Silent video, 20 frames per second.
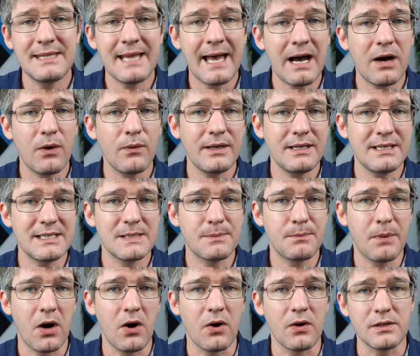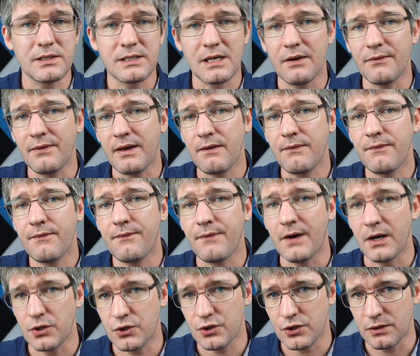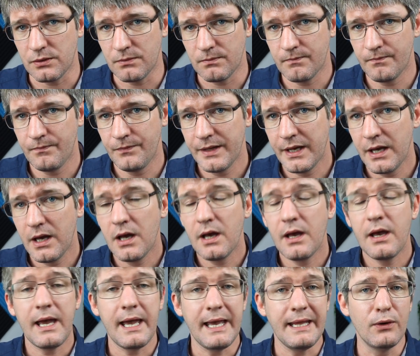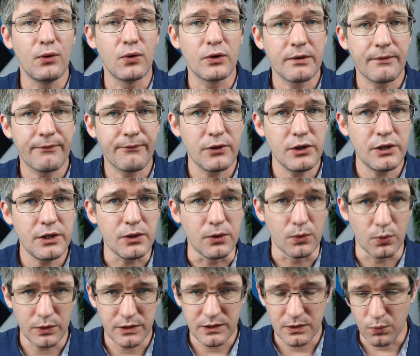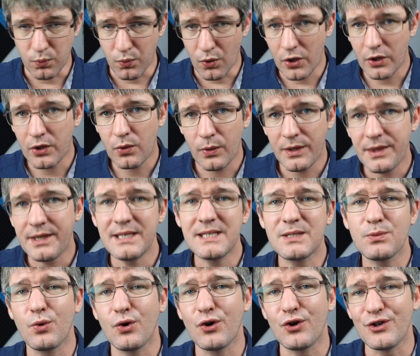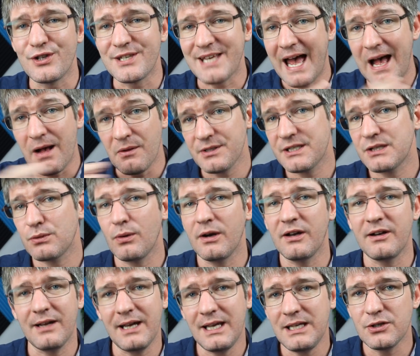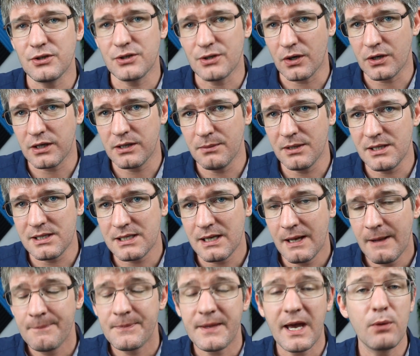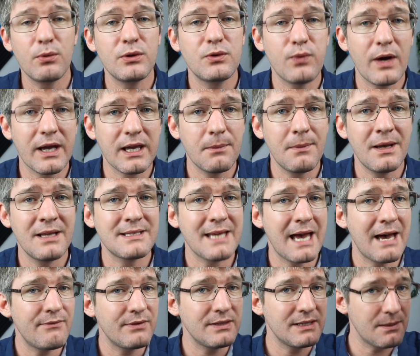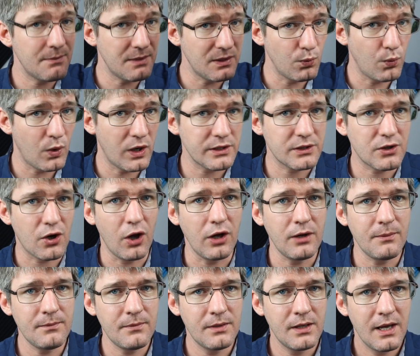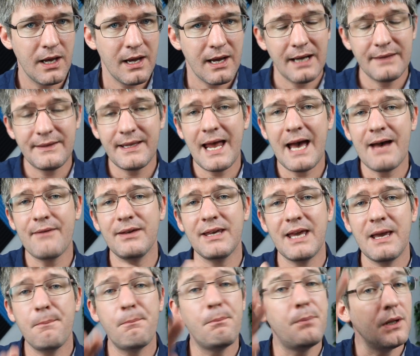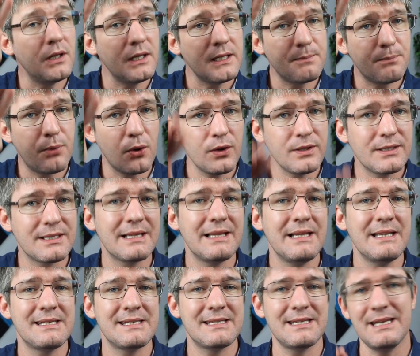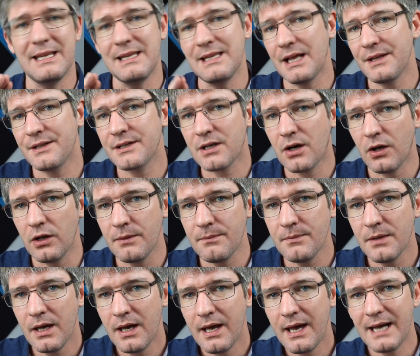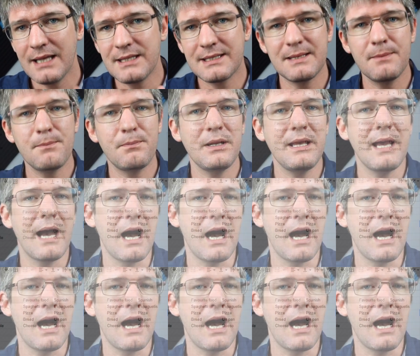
now it is part of a function. In order for you to work with these words elsewhere in your document, I would recommend having them in one column and then having a bullet pointed list in another column and simply